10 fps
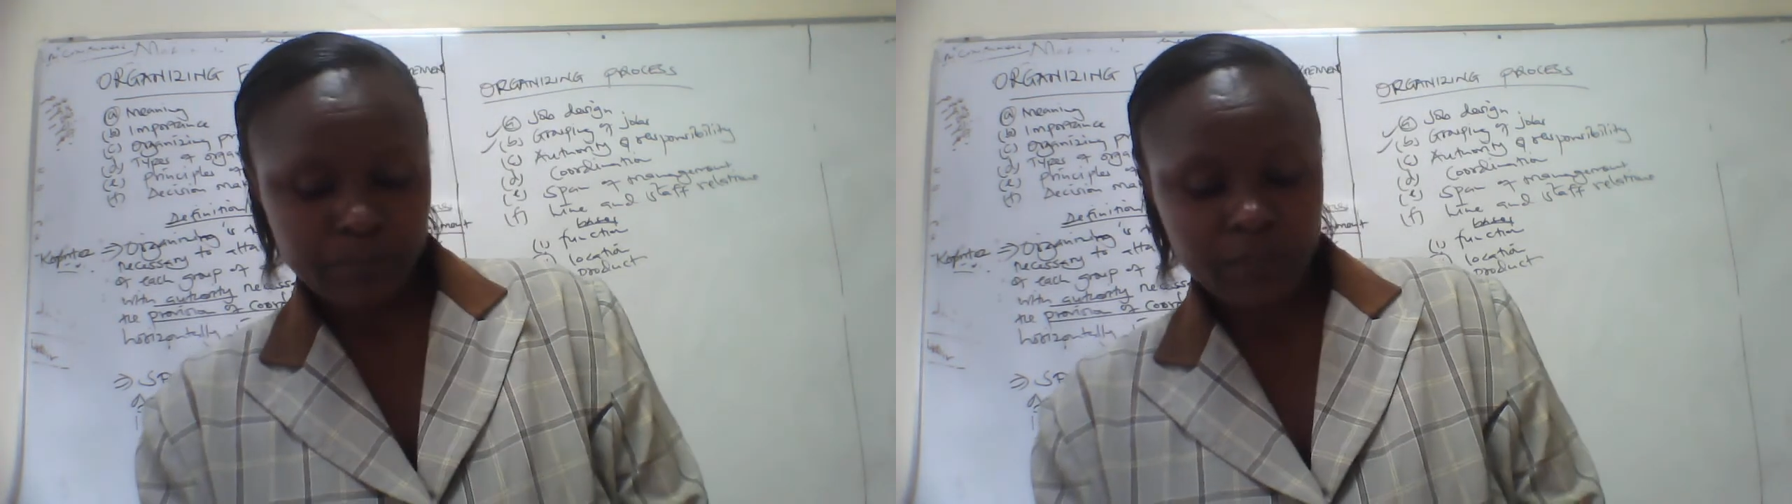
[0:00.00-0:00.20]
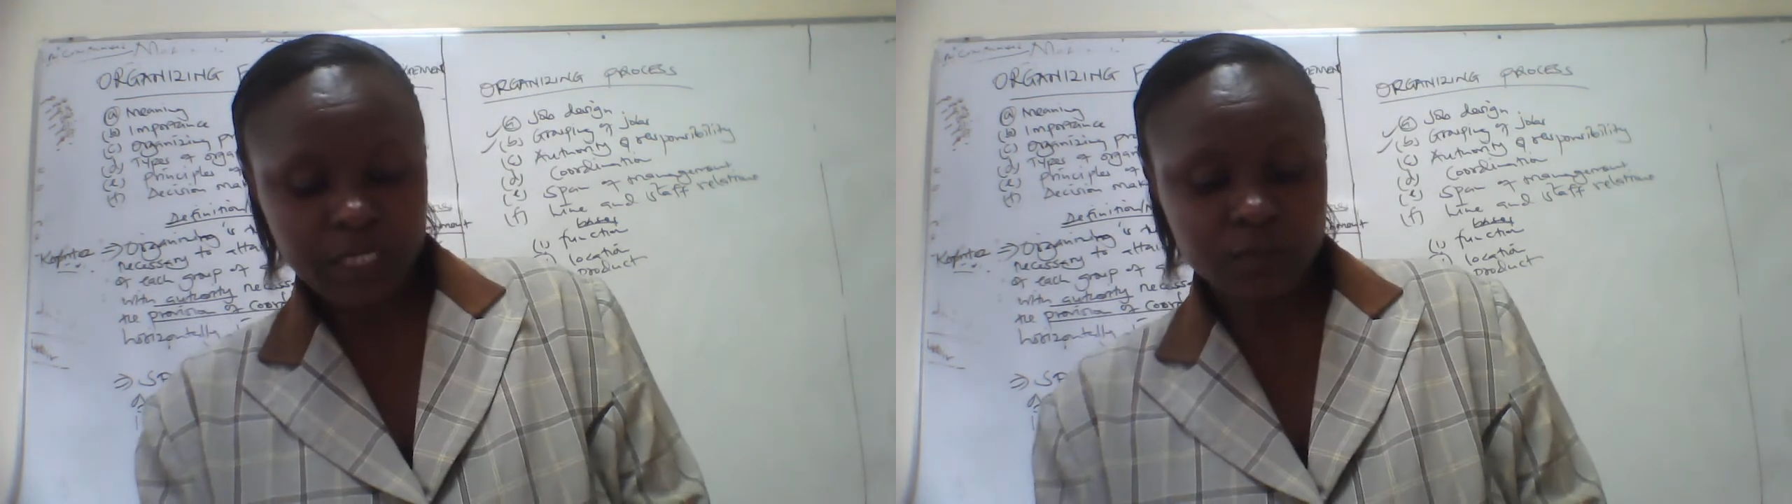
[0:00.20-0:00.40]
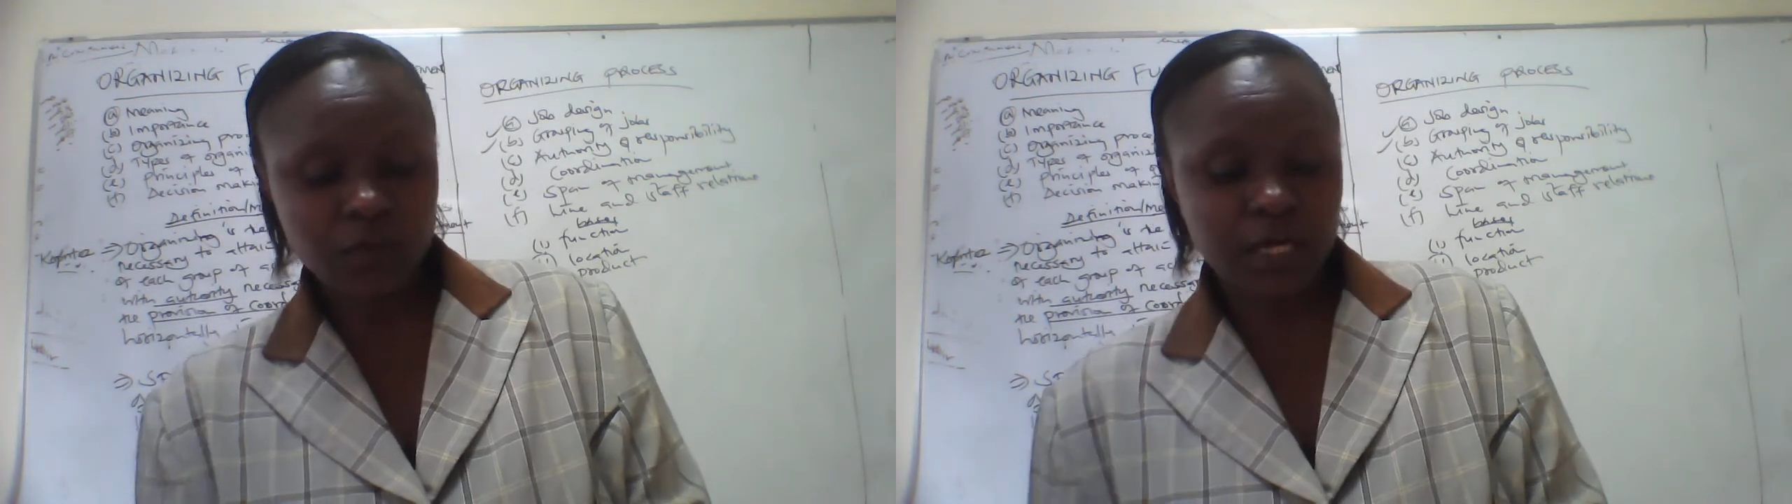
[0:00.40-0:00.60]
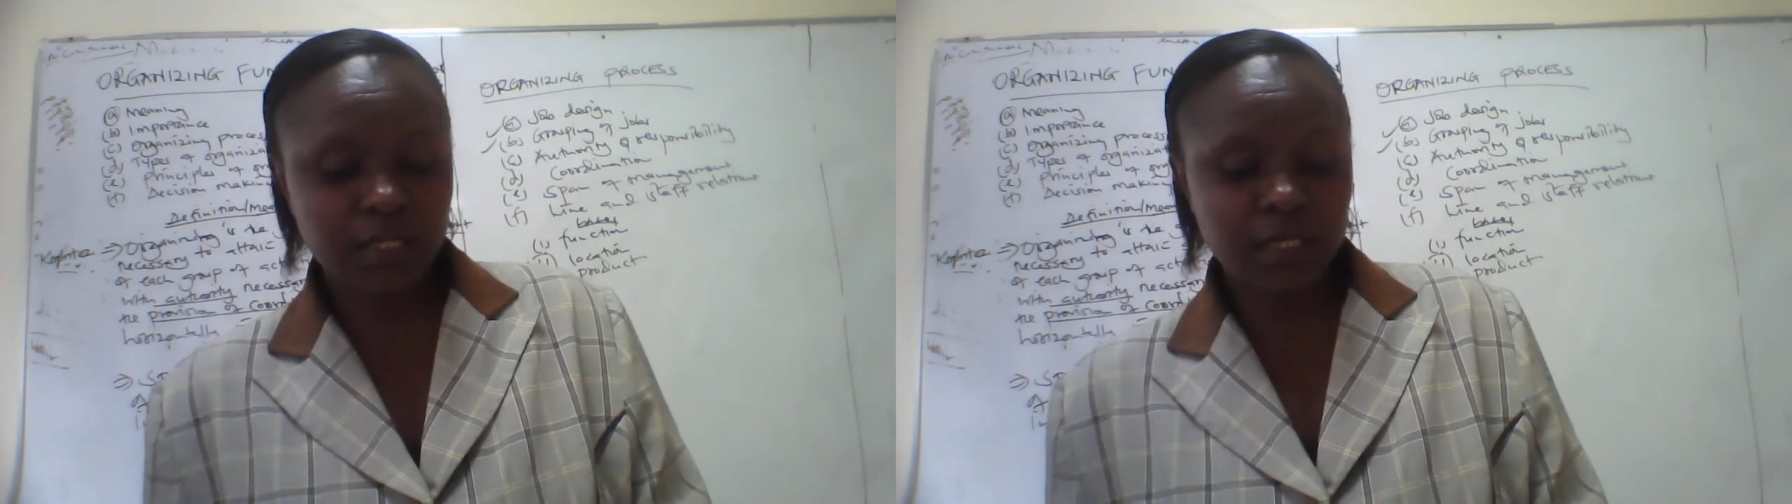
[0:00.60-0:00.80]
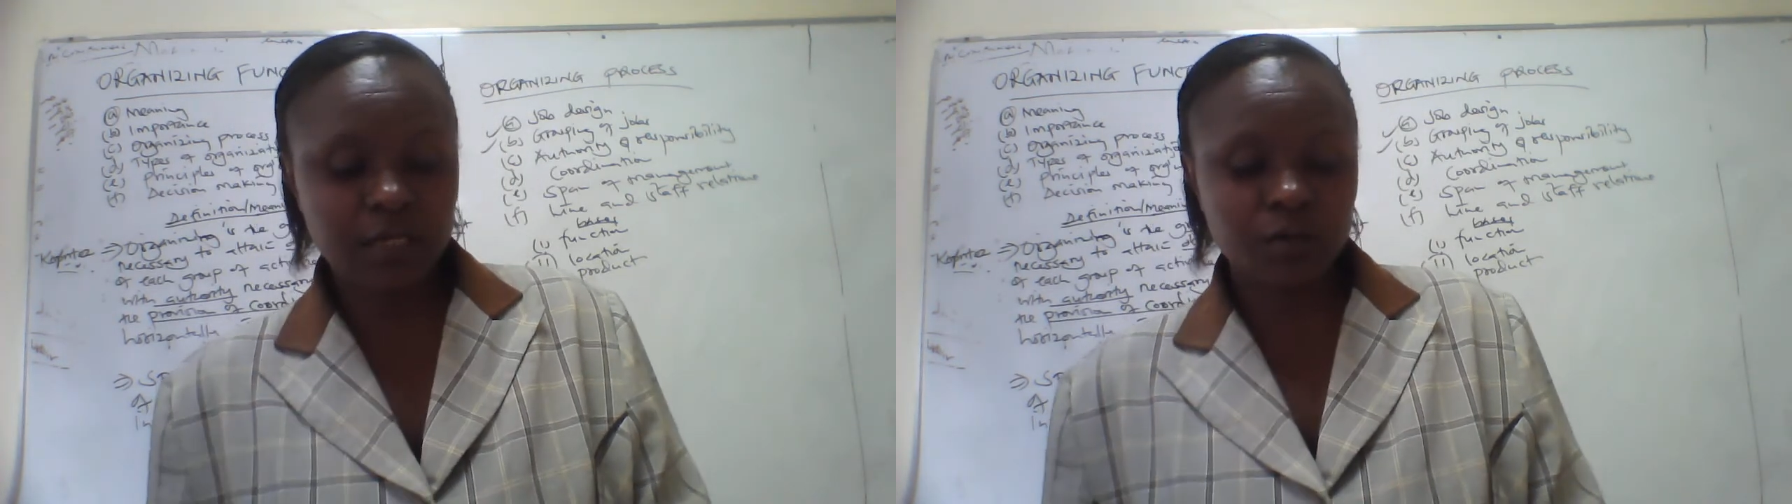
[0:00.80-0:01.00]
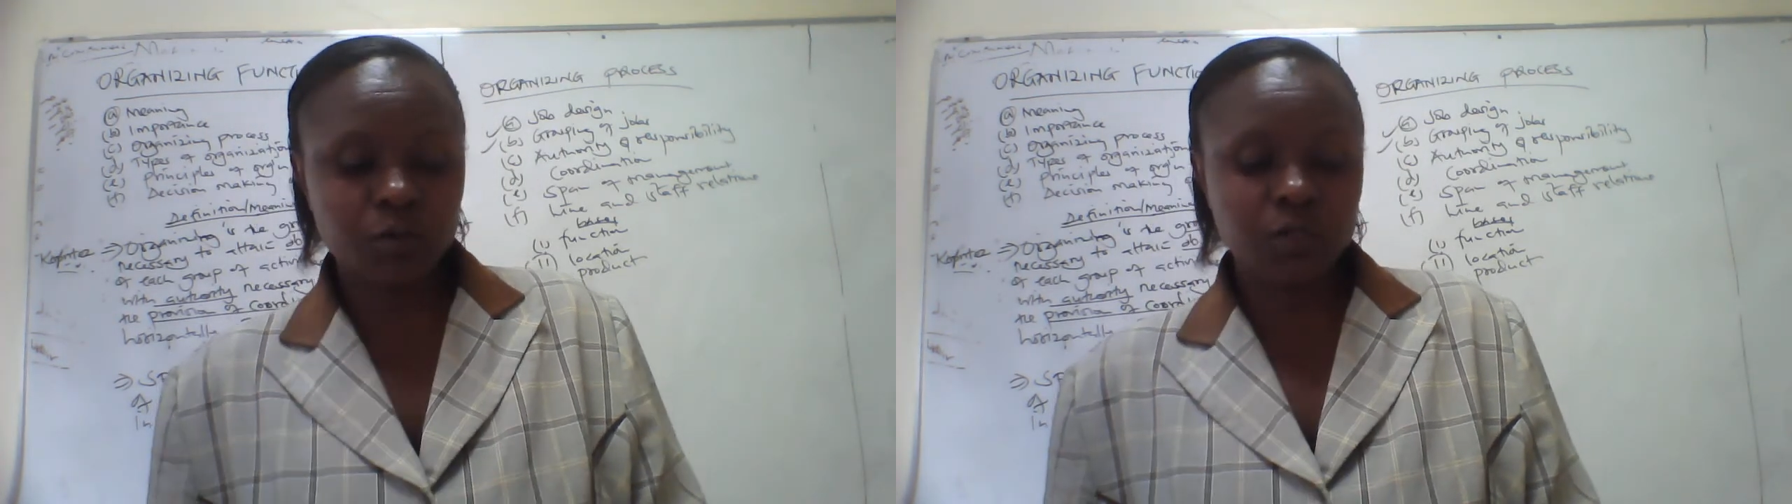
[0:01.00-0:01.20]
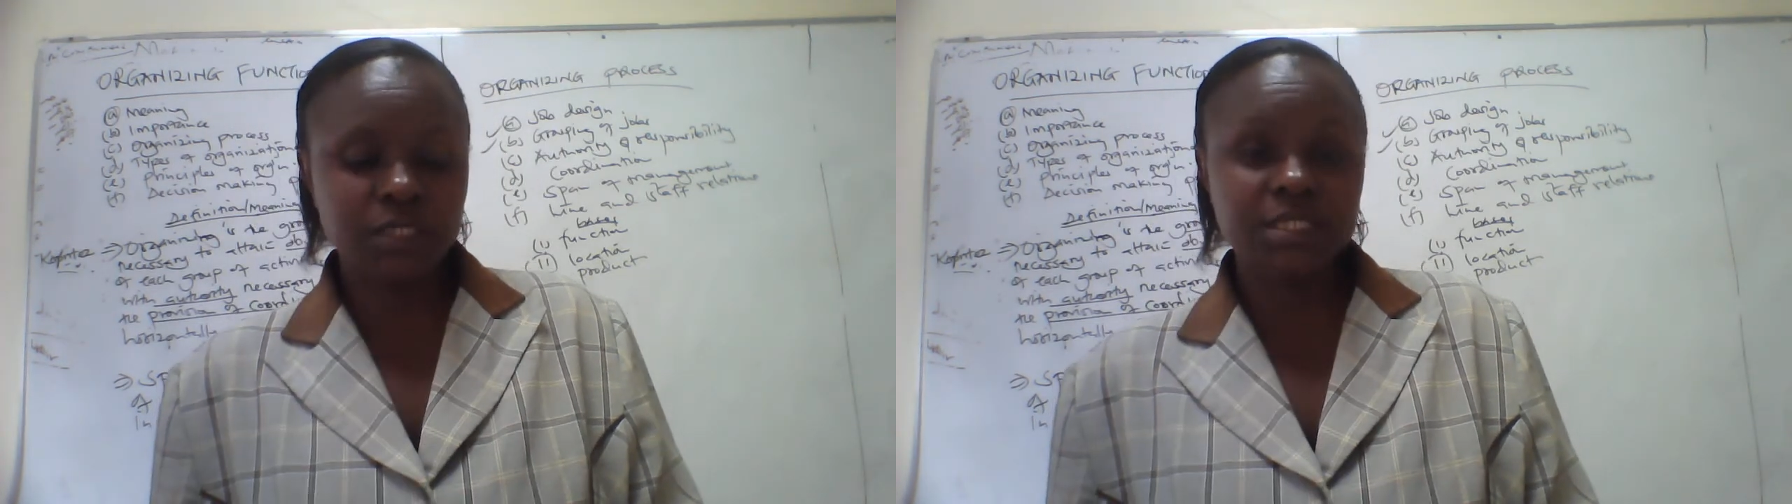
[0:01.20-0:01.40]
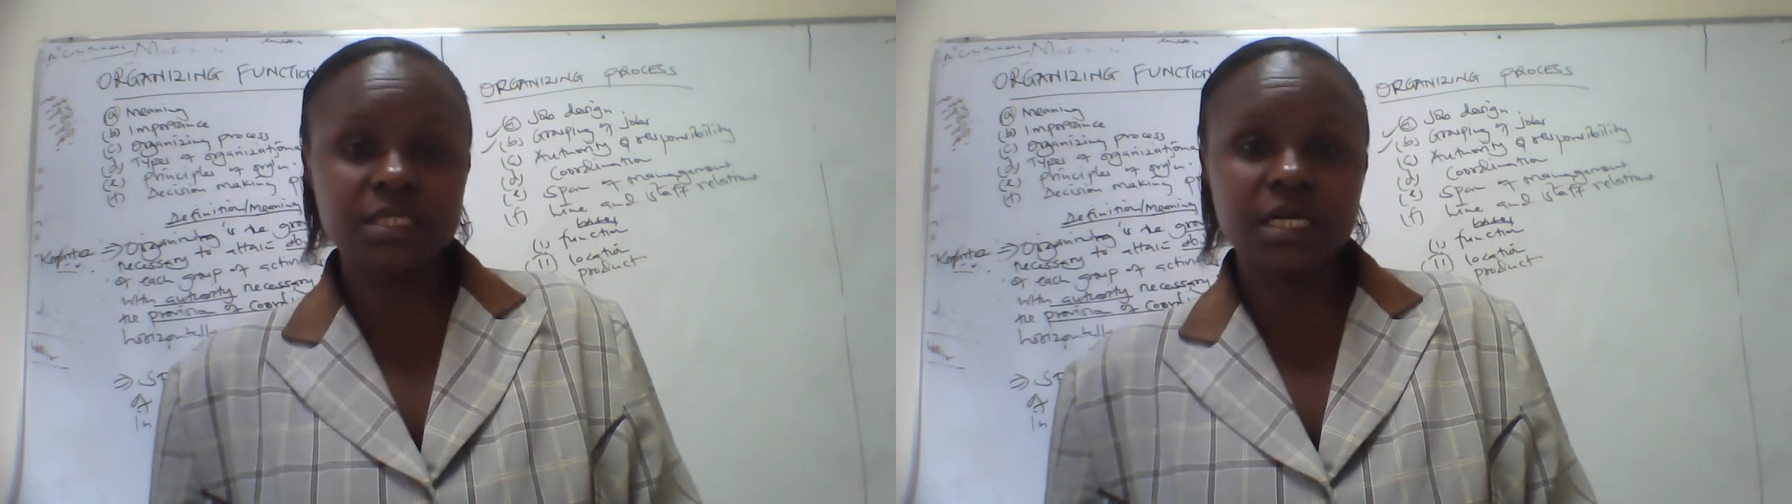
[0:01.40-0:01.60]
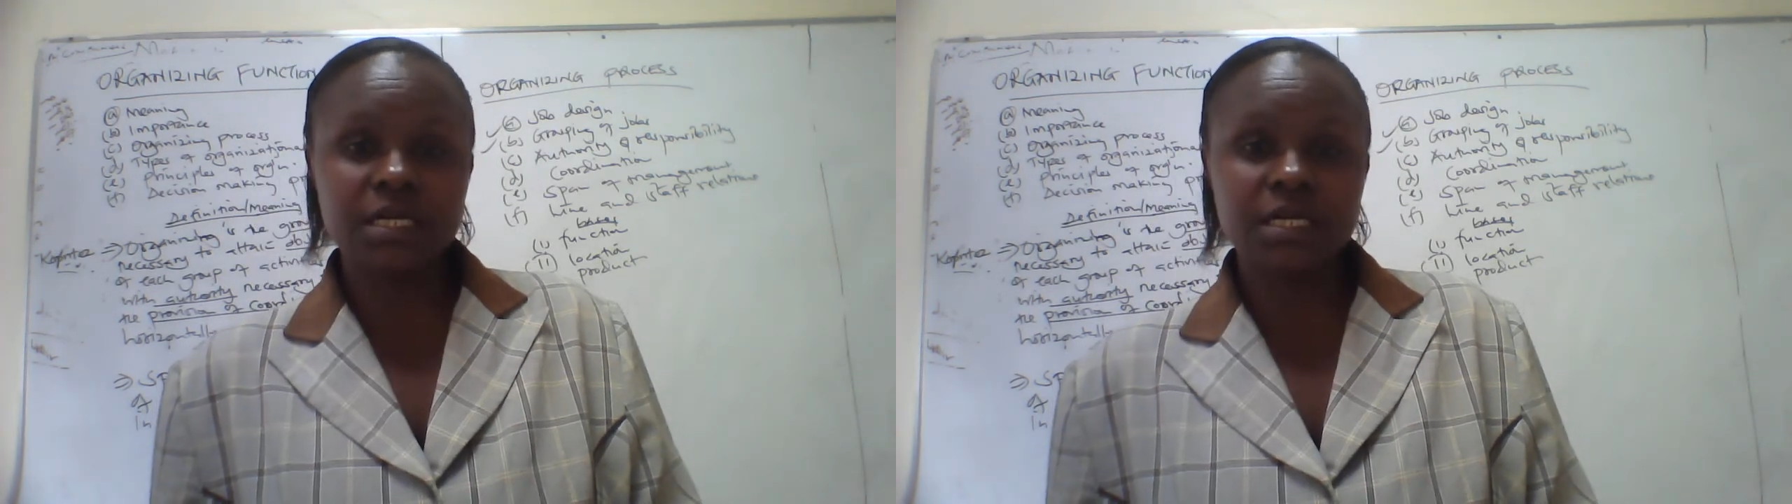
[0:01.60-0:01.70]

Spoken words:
Let's look at the authority